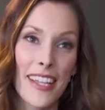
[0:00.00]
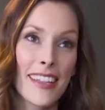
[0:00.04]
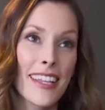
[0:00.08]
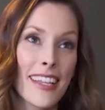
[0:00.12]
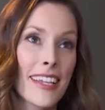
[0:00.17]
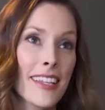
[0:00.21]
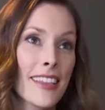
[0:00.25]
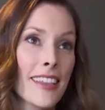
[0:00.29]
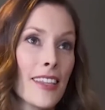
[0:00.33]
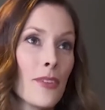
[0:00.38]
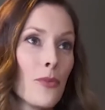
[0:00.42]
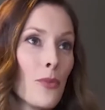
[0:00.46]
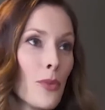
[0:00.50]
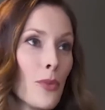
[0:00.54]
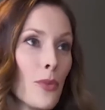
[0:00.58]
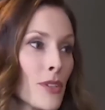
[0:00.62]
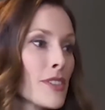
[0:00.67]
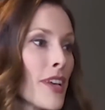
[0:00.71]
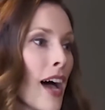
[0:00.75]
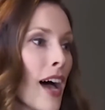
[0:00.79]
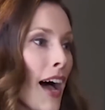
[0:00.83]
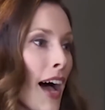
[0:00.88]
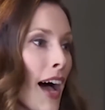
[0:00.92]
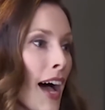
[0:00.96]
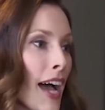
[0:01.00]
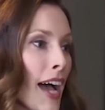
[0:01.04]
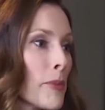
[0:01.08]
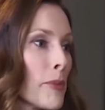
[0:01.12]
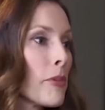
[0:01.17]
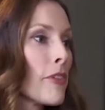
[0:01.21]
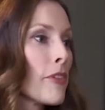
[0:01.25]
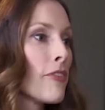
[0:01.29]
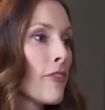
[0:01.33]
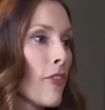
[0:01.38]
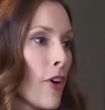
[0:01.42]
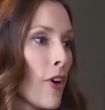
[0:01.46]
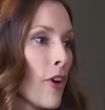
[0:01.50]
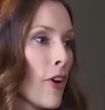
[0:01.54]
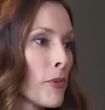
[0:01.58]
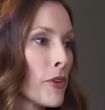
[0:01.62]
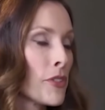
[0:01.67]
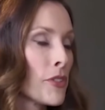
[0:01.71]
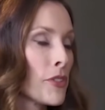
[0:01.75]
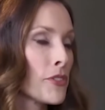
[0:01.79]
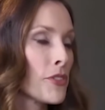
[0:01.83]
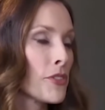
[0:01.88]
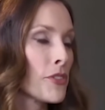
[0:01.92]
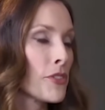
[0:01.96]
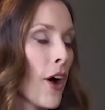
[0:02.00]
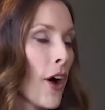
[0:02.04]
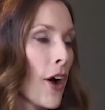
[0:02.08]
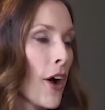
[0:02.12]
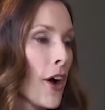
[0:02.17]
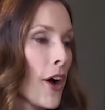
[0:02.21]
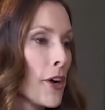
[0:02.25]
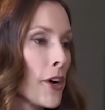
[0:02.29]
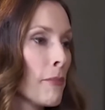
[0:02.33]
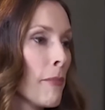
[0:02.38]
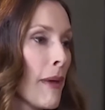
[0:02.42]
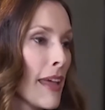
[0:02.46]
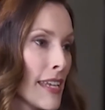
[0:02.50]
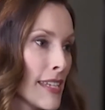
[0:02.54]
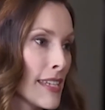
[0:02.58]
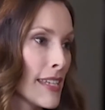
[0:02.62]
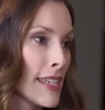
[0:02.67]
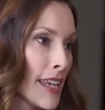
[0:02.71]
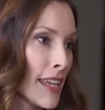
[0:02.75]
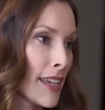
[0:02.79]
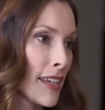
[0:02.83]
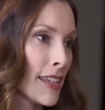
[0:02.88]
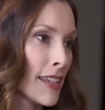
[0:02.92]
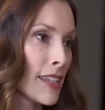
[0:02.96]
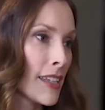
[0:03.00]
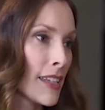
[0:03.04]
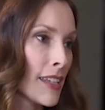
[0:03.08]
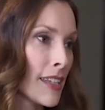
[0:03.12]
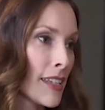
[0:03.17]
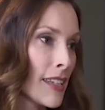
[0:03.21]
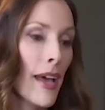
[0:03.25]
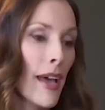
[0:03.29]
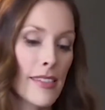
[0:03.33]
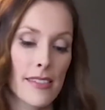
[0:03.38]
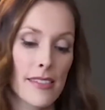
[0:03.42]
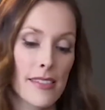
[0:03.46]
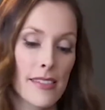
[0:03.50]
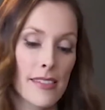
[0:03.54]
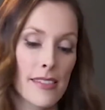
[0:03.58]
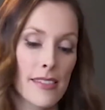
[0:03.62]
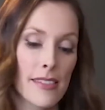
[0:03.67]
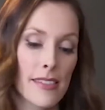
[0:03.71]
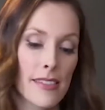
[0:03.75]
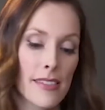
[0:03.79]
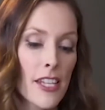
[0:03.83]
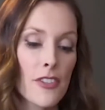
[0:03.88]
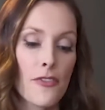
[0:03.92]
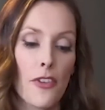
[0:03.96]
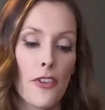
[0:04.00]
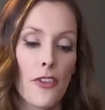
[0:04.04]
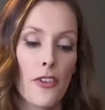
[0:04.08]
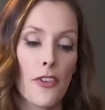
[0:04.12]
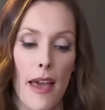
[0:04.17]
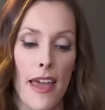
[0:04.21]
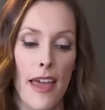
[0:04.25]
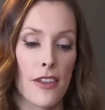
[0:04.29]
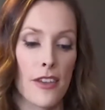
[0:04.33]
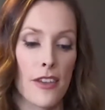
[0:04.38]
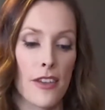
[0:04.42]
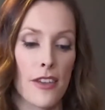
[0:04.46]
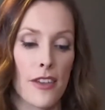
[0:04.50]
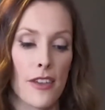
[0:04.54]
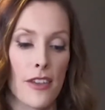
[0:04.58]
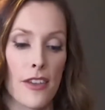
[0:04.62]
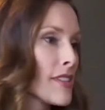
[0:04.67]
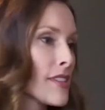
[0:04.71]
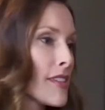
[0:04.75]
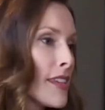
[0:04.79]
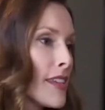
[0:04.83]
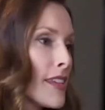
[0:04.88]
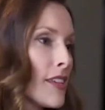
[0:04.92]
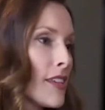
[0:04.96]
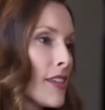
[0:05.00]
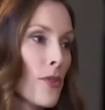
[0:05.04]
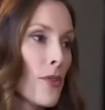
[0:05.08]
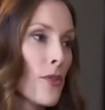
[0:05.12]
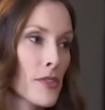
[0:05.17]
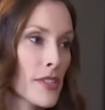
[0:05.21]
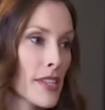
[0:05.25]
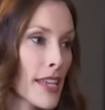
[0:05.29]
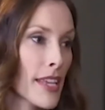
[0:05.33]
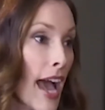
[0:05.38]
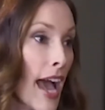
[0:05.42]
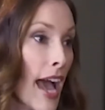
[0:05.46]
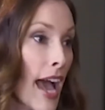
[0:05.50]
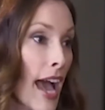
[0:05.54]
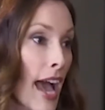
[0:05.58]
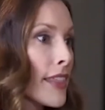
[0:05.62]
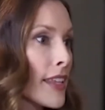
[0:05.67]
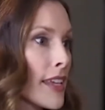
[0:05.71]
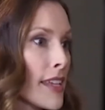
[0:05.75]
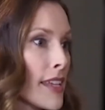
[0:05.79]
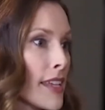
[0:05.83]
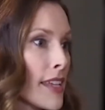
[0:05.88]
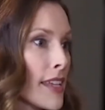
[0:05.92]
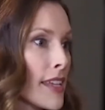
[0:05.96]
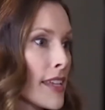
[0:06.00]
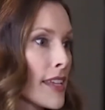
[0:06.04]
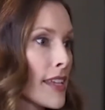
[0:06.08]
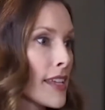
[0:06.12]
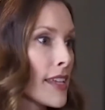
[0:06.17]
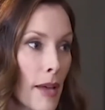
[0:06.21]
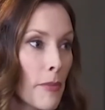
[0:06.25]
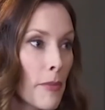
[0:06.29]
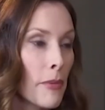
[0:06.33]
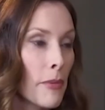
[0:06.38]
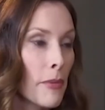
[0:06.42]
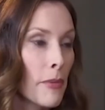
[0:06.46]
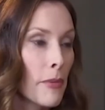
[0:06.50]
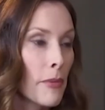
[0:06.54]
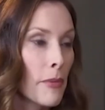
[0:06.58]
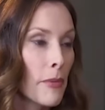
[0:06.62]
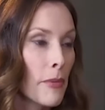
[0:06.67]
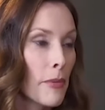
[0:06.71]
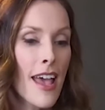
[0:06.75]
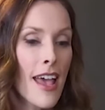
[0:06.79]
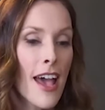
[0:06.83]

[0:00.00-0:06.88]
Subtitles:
Like the world's high performers are meditating. The best hedge fund managers, the CEOs, the athletes, the celebrities,